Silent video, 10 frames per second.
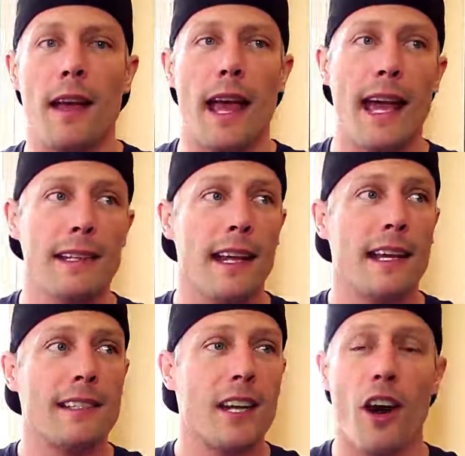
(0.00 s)

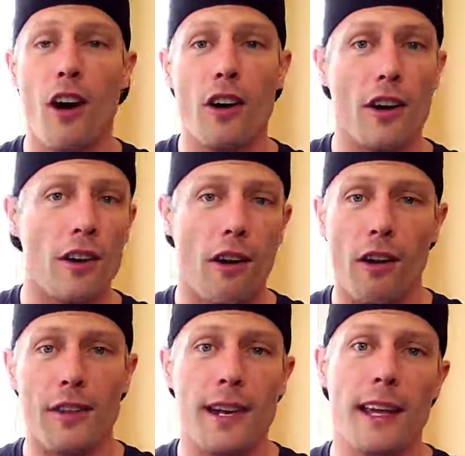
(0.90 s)
And to conquer
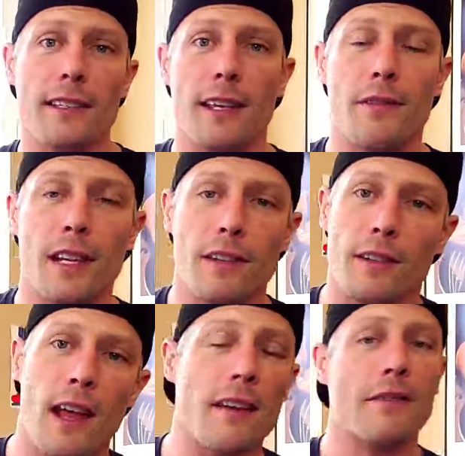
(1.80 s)
all the negativity in
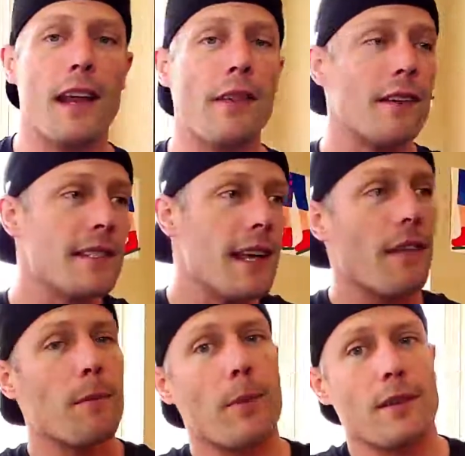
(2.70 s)
your life. Now there's the
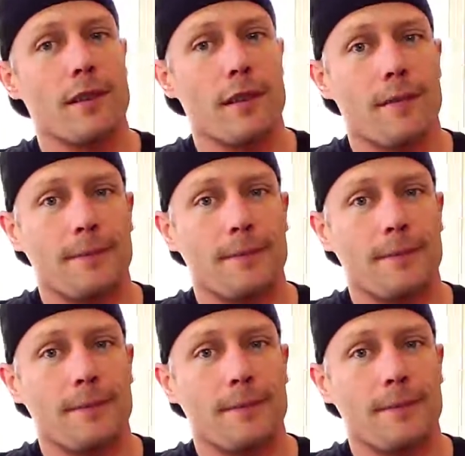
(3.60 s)
other person.